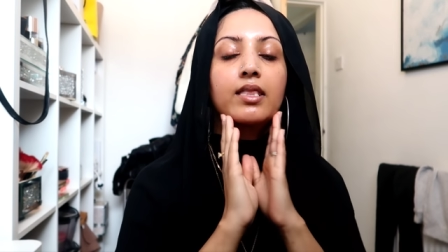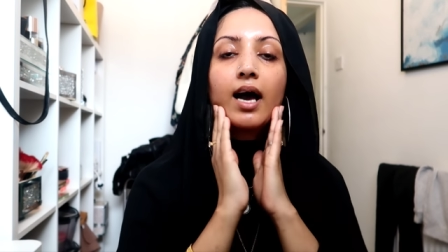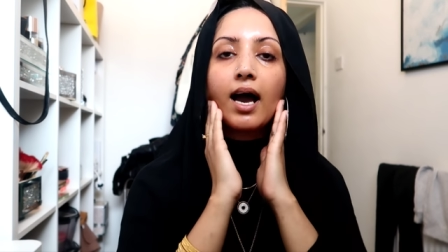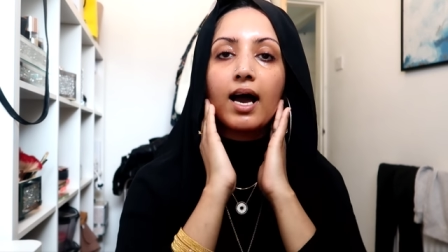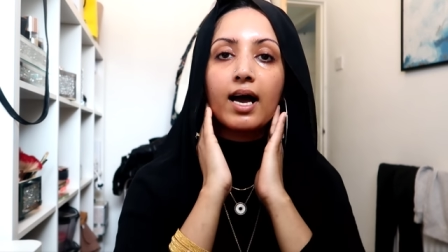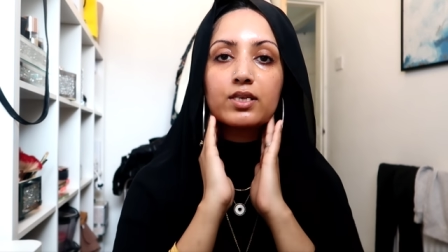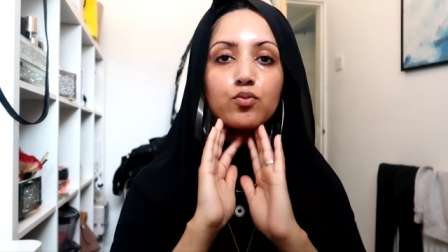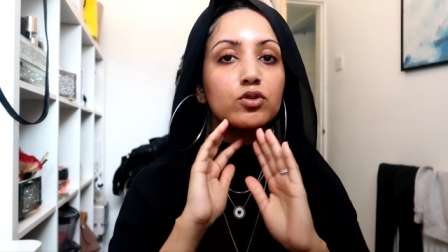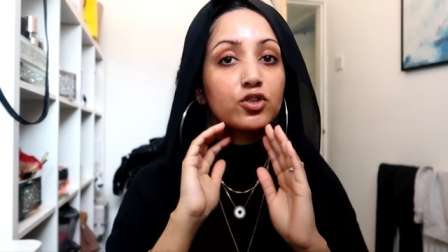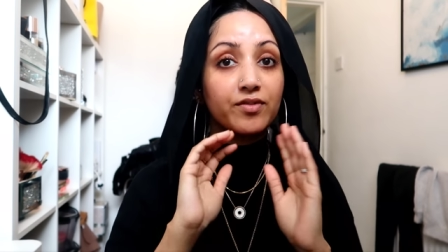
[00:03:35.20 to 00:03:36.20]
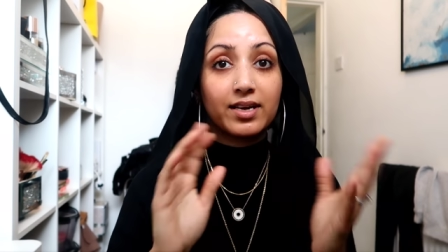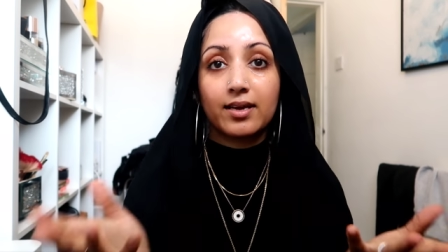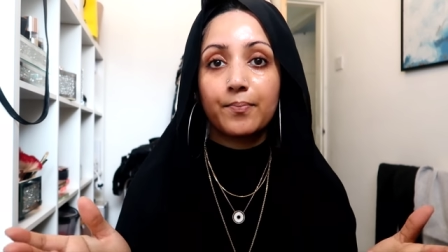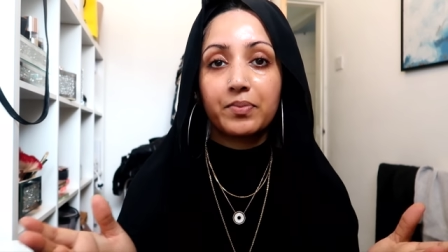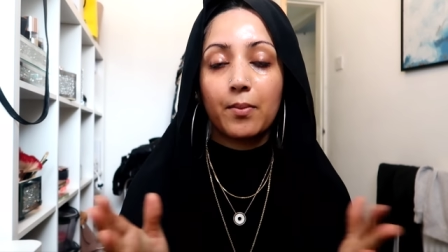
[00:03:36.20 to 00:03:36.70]
that has water in
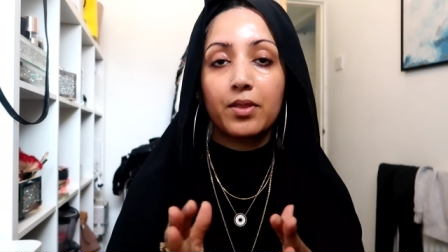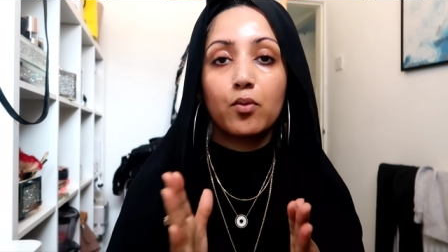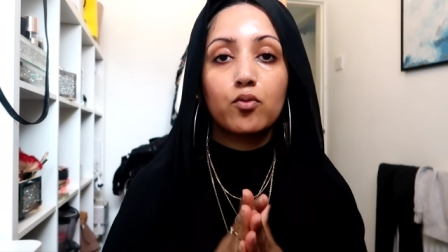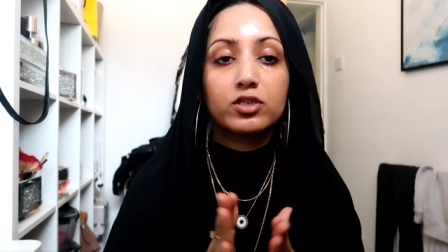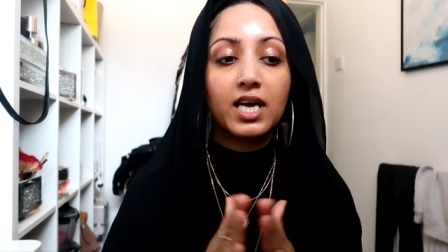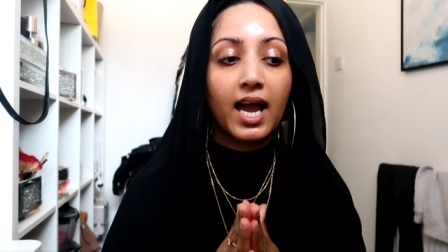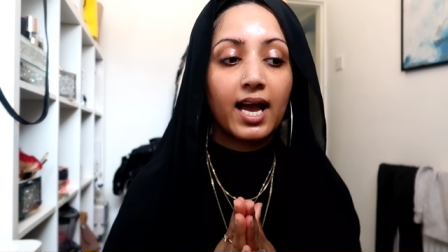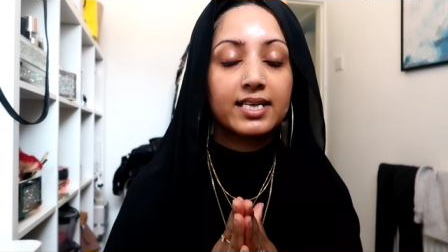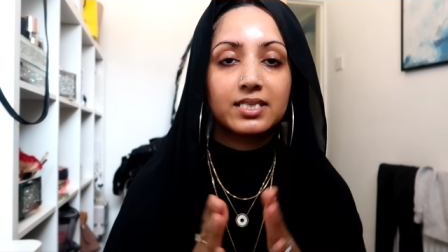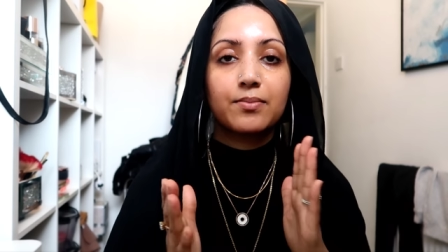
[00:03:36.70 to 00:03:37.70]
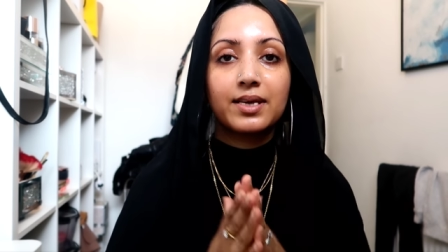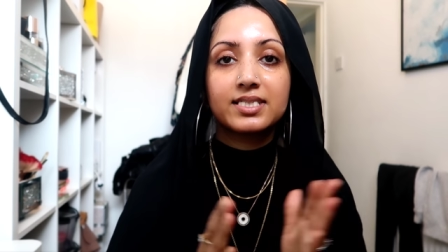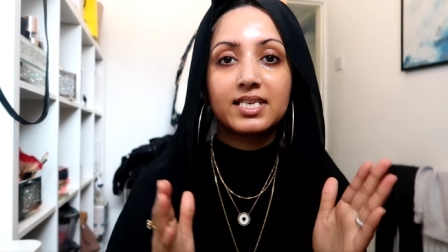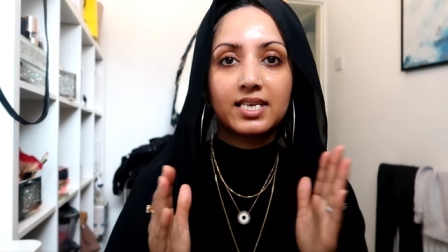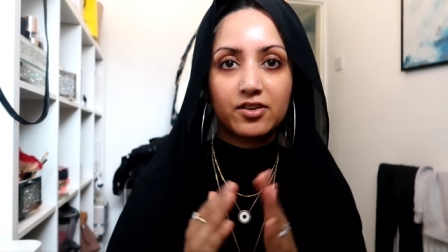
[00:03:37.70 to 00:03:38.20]
it but the water has
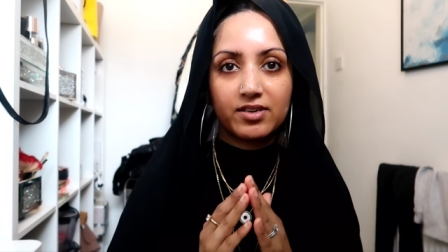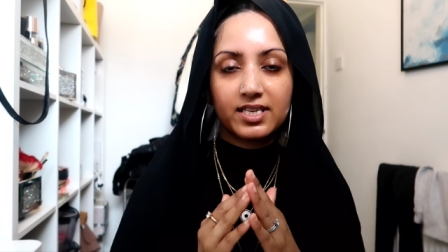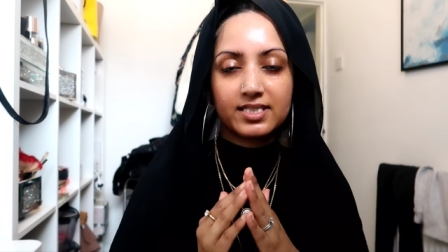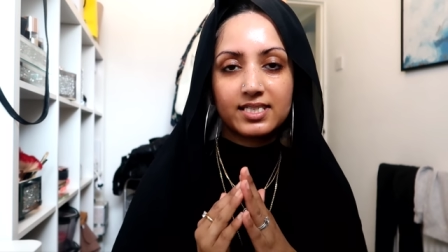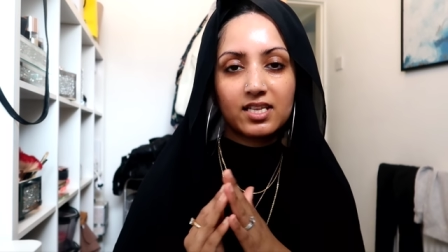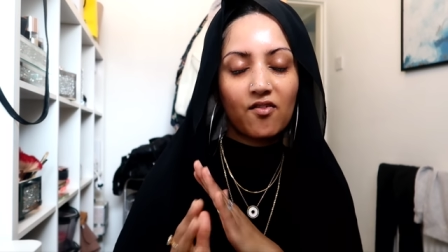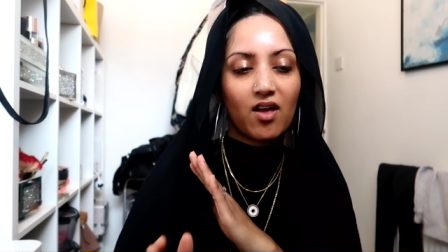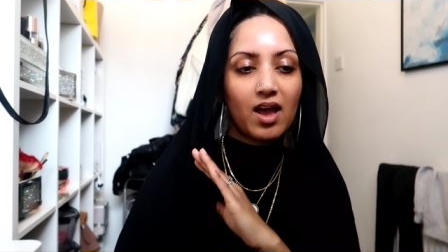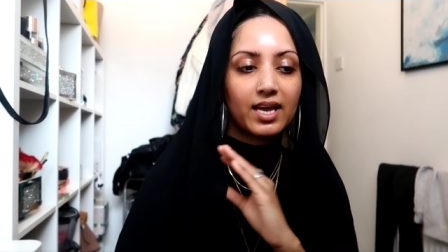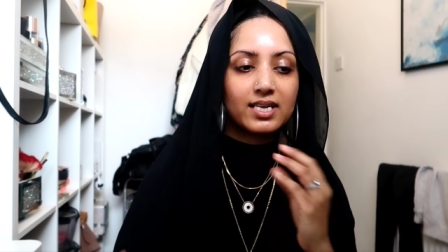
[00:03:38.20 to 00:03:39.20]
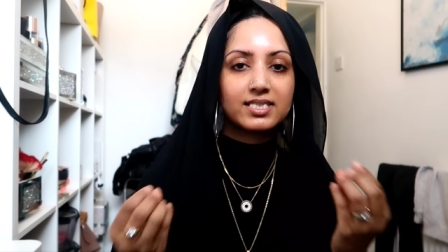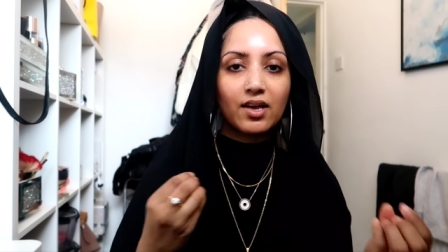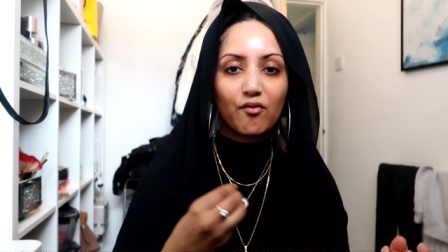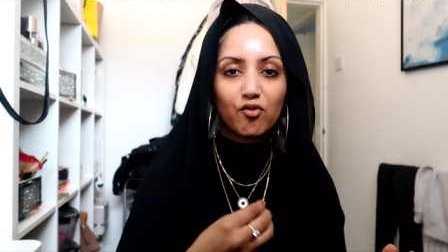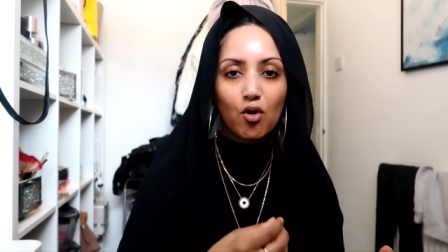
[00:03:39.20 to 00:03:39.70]
amazing ingredients stuff like
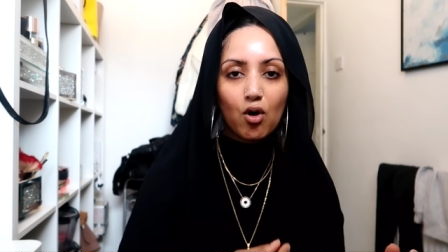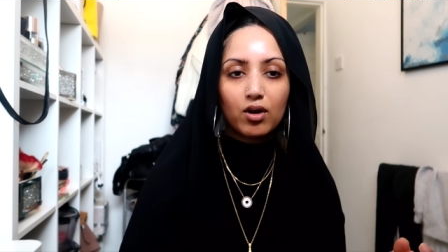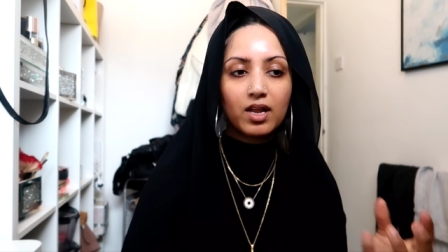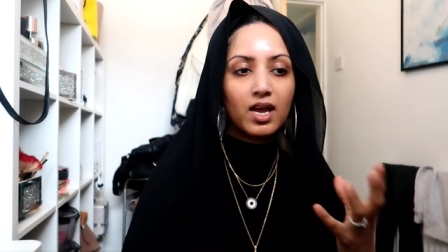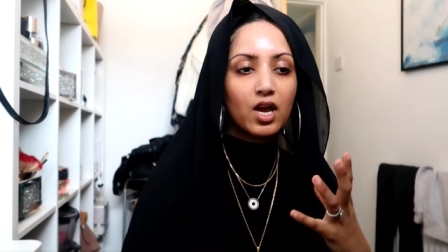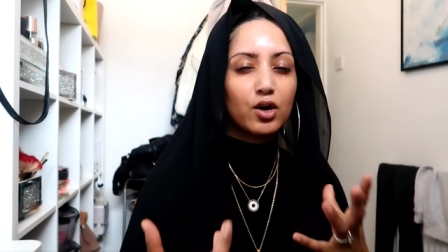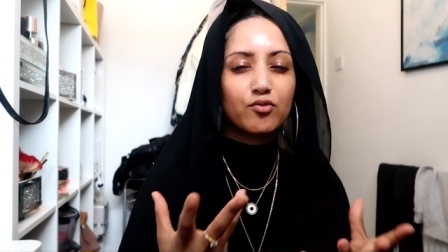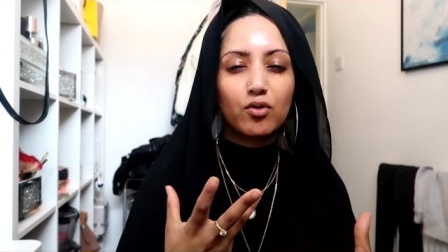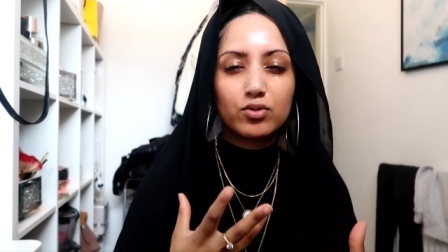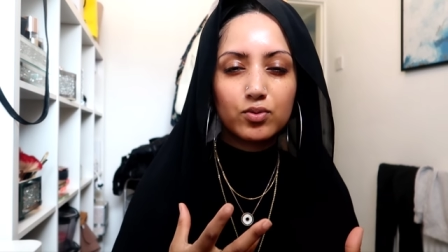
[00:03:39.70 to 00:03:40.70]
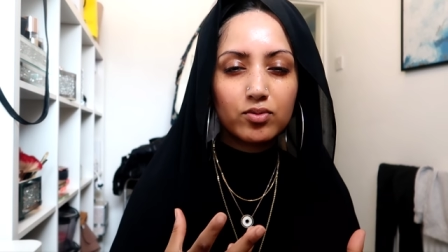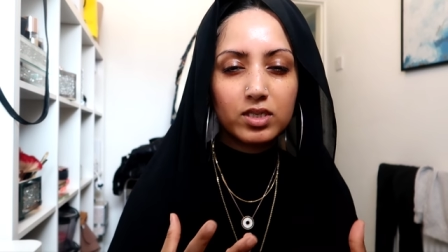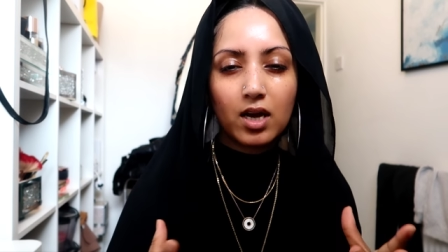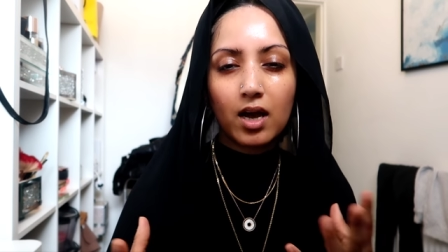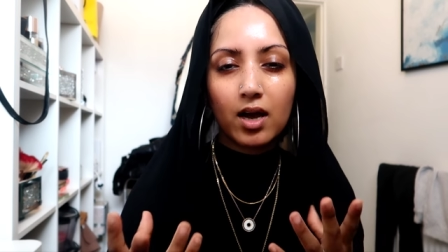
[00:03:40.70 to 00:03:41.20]
saffron, rose
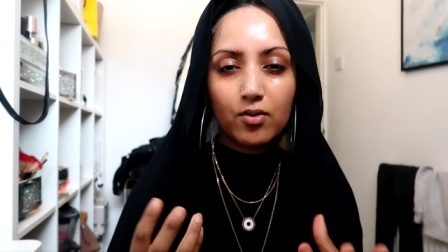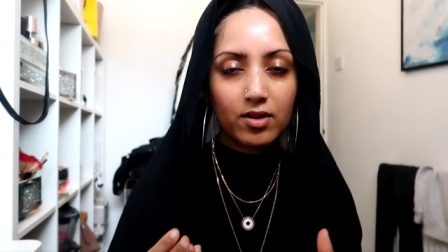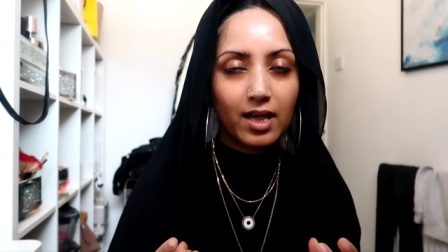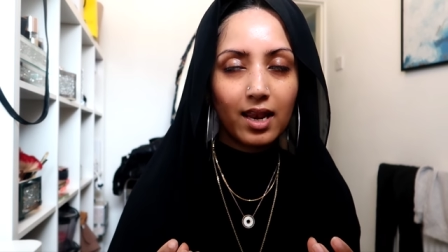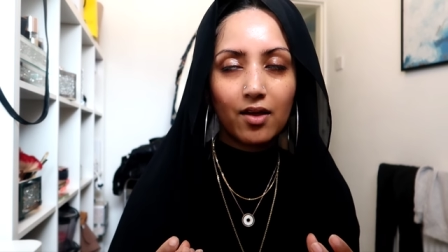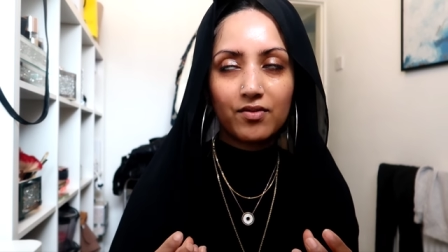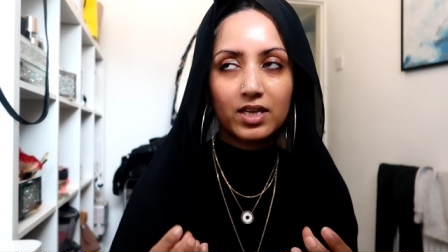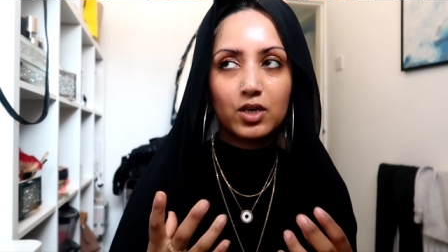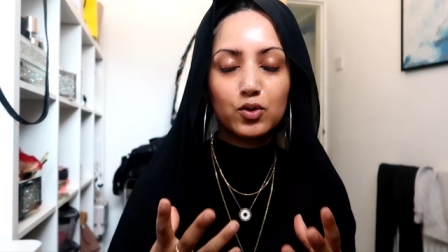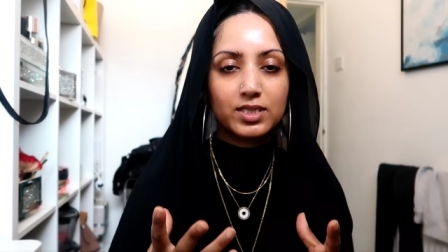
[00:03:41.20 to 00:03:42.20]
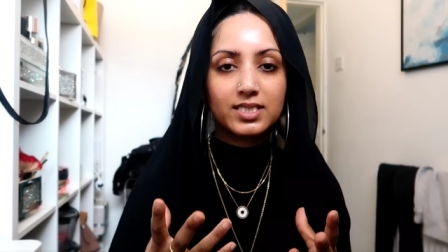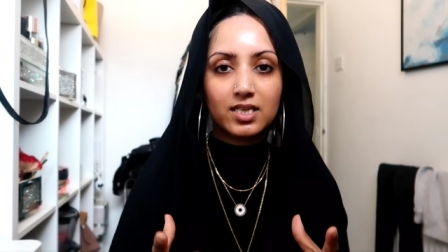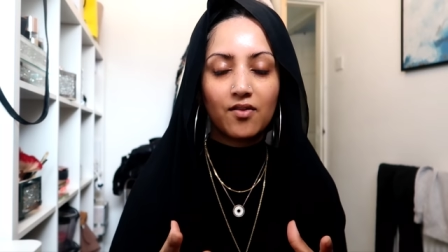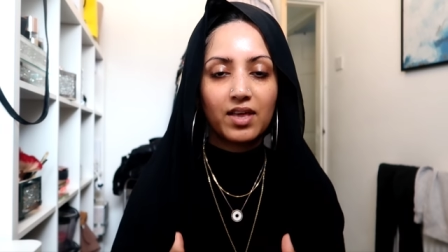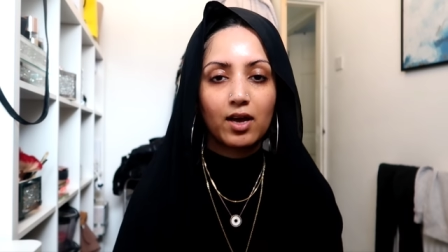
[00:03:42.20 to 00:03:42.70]
water, all that lovely good
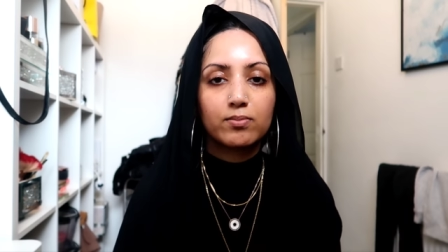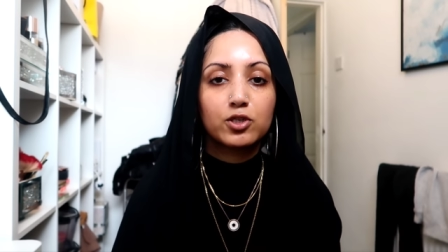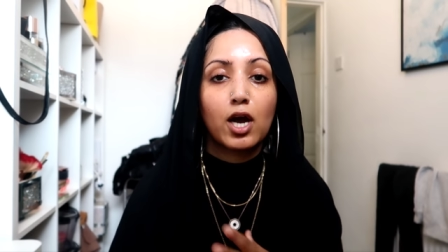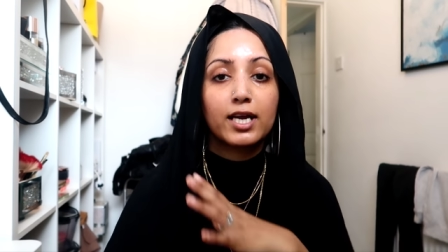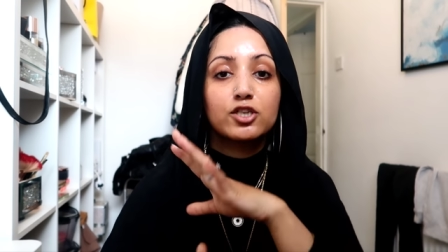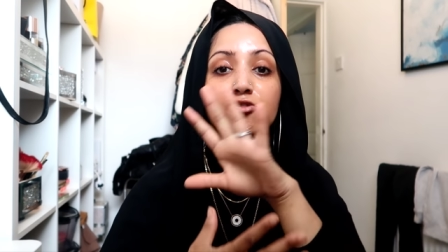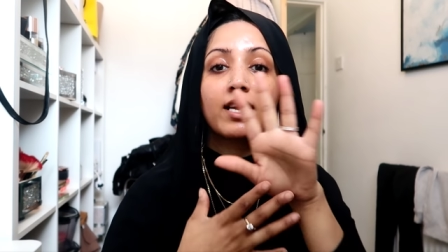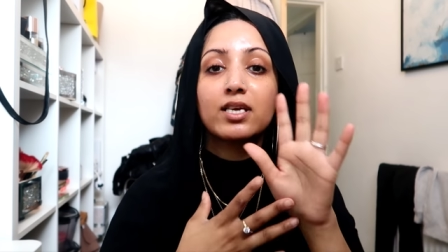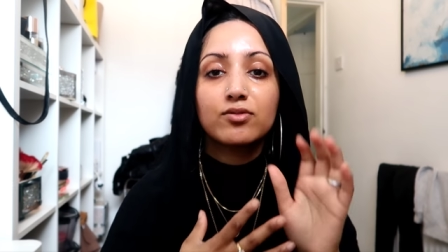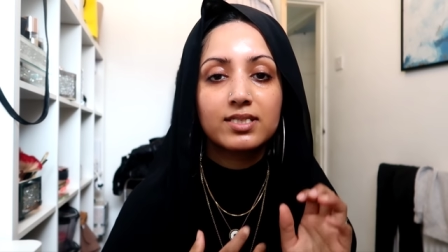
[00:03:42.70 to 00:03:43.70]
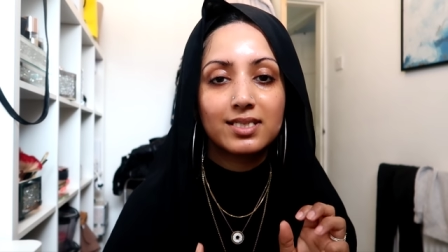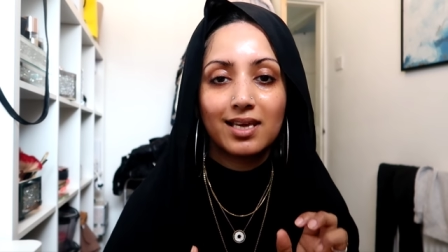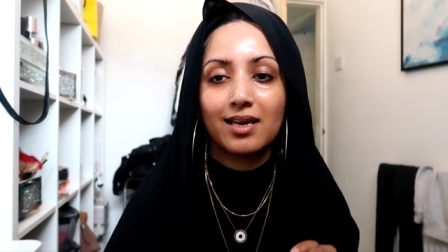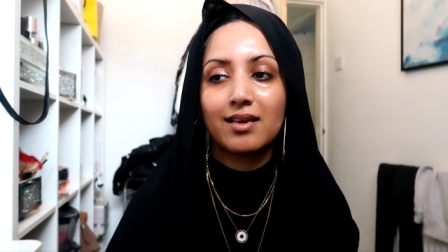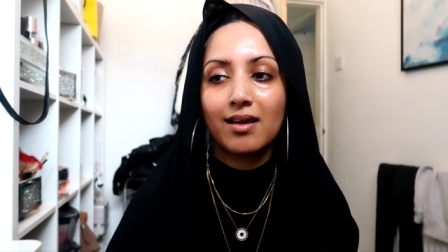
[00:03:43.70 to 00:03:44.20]
stuff that helps you hydrate your
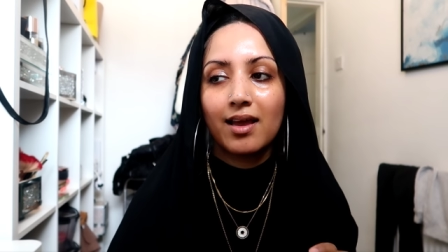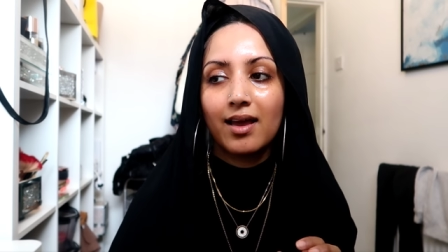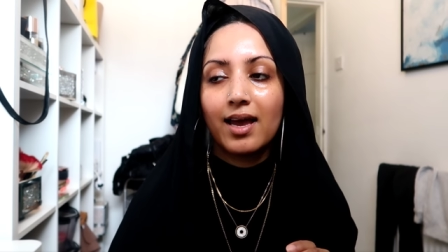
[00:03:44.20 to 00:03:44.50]
skin